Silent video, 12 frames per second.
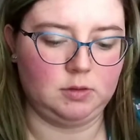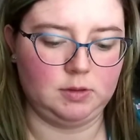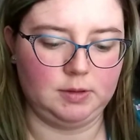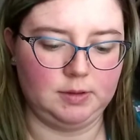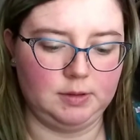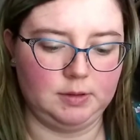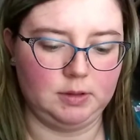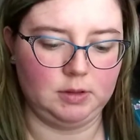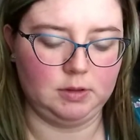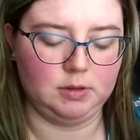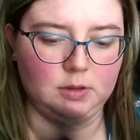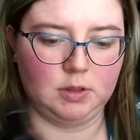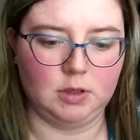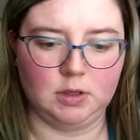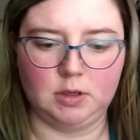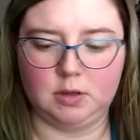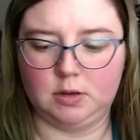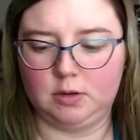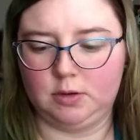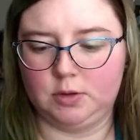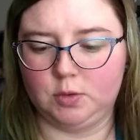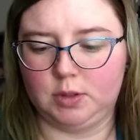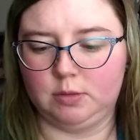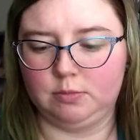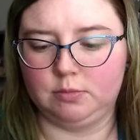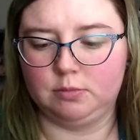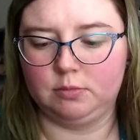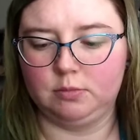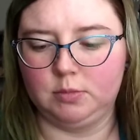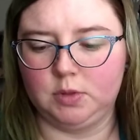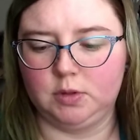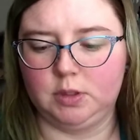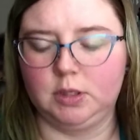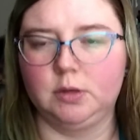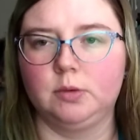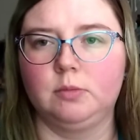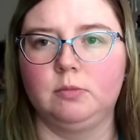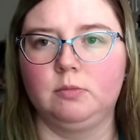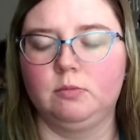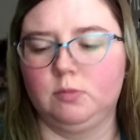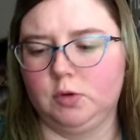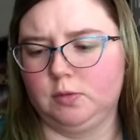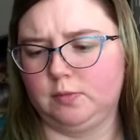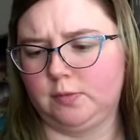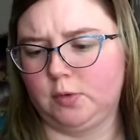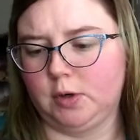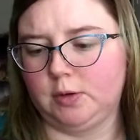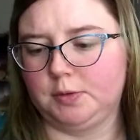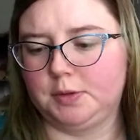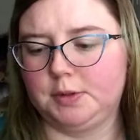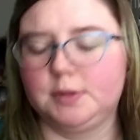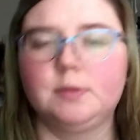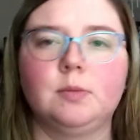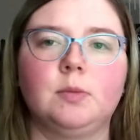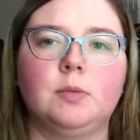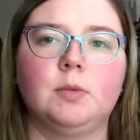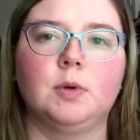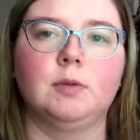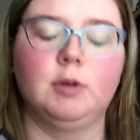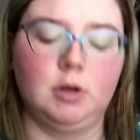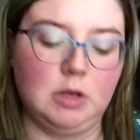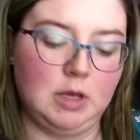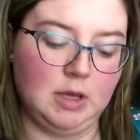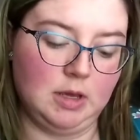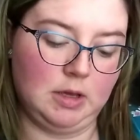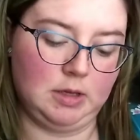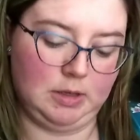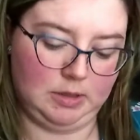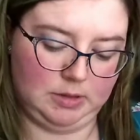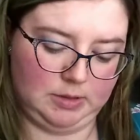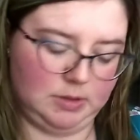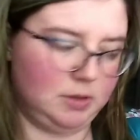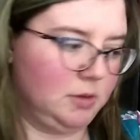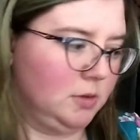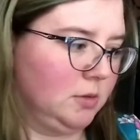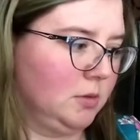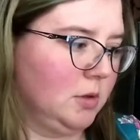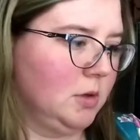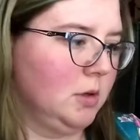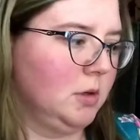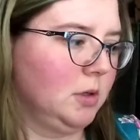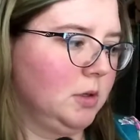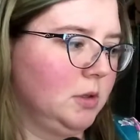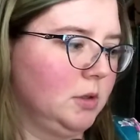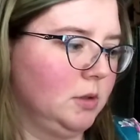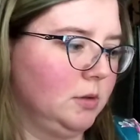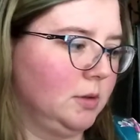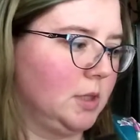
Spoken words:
this is the 120 milliliter or 4 ounce, whatever. So there's